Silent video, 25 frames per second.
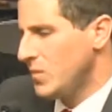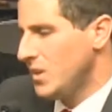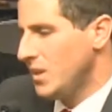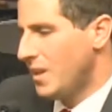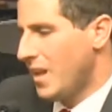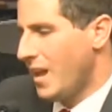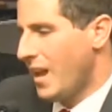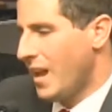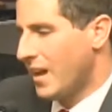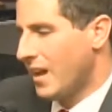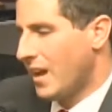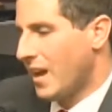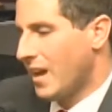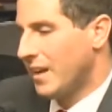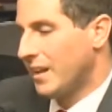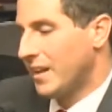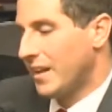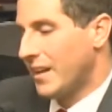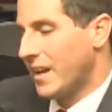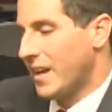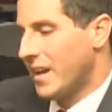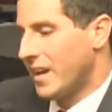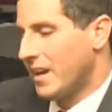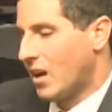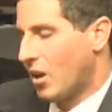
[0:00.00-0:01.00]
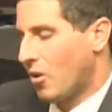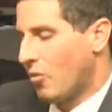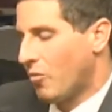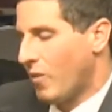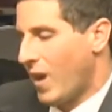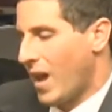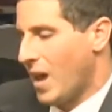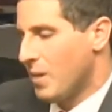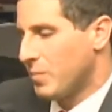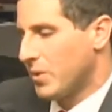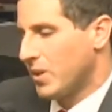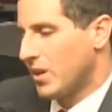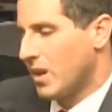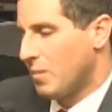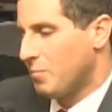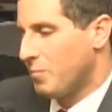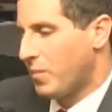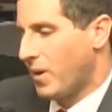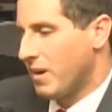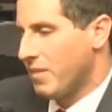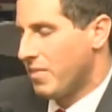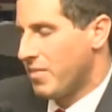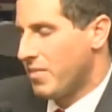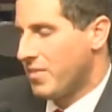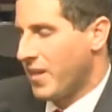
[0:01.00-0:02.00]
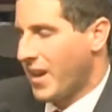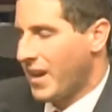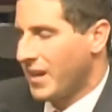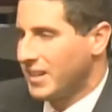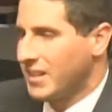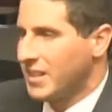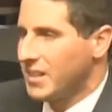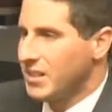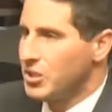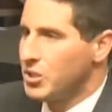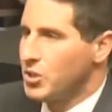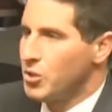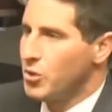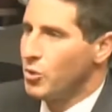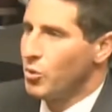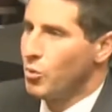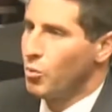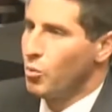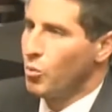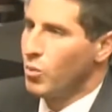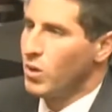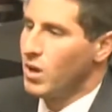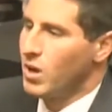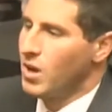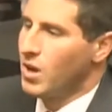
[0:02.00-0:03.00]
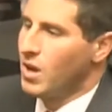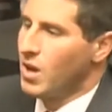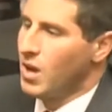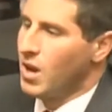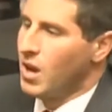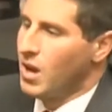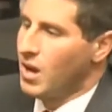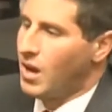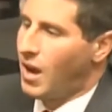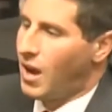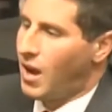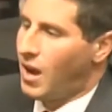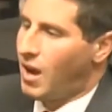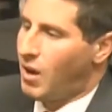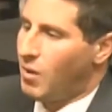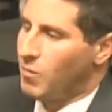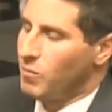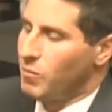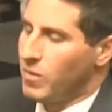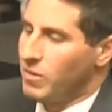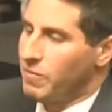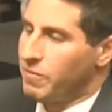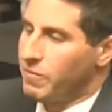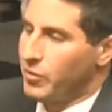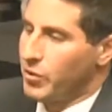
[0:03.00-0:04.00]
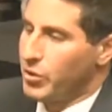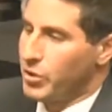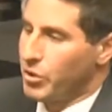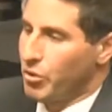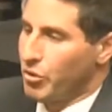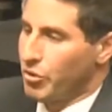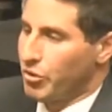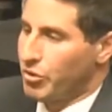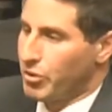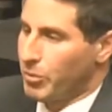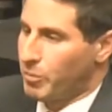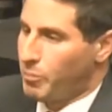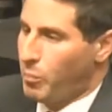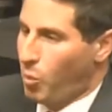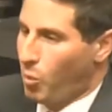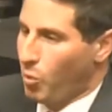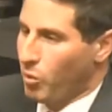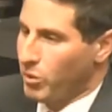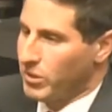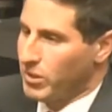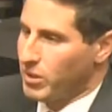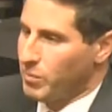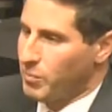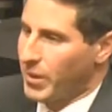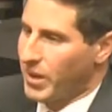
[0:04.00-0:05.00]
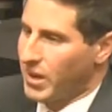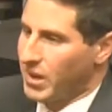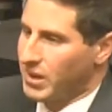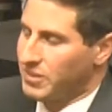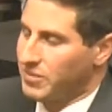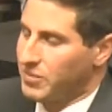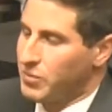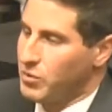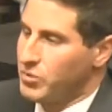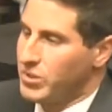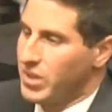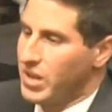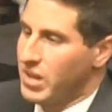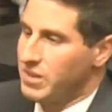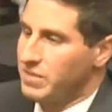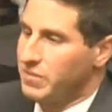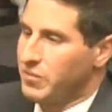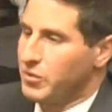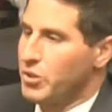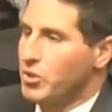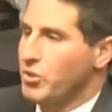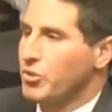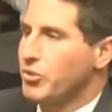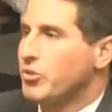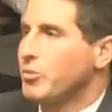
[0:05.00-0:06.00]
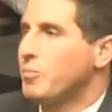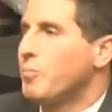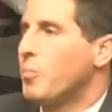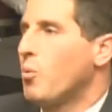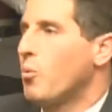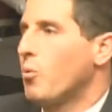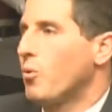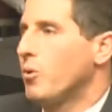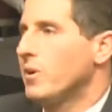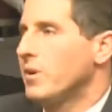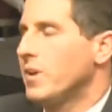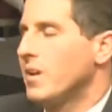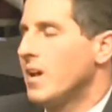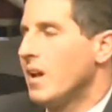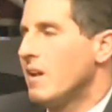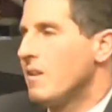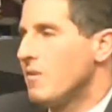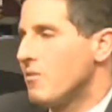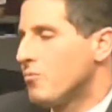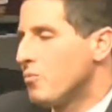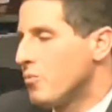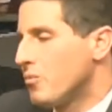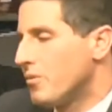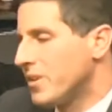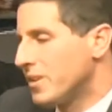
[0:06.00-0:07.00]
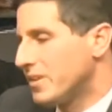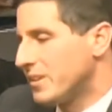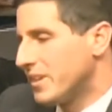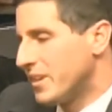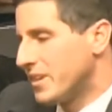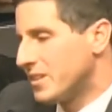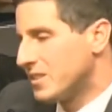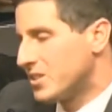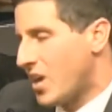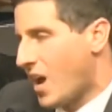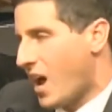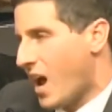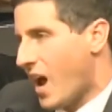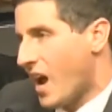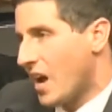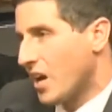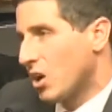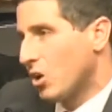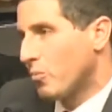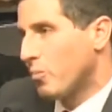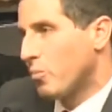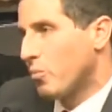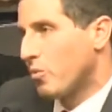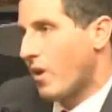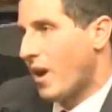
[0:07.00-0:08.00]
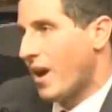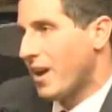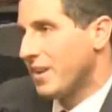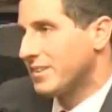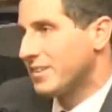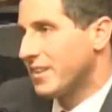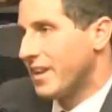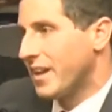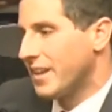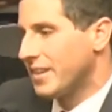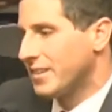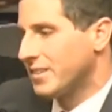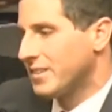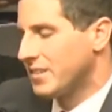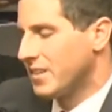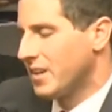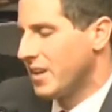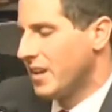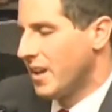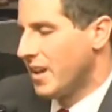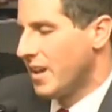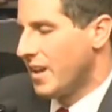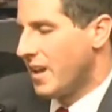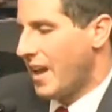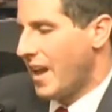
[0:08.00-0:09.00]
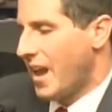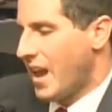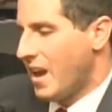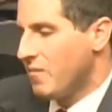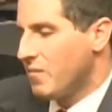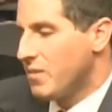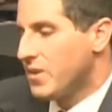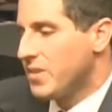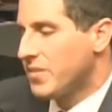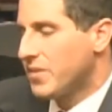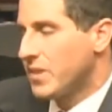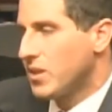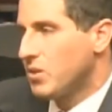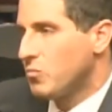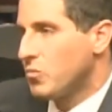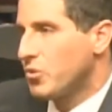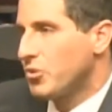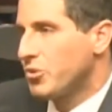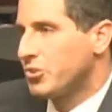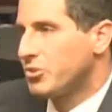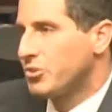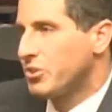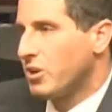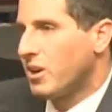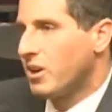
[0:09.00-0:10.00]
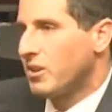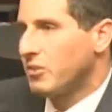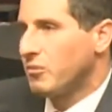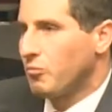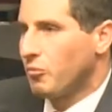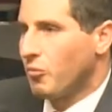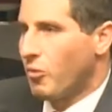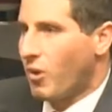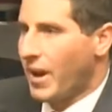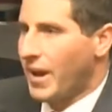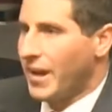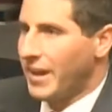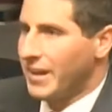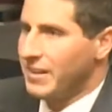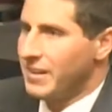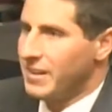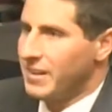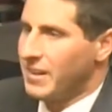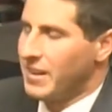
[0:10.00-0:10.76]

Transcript: And again, I'll wrap it up by thanking you um, for your support the past few days, for your support through this entire process. Everything was done right.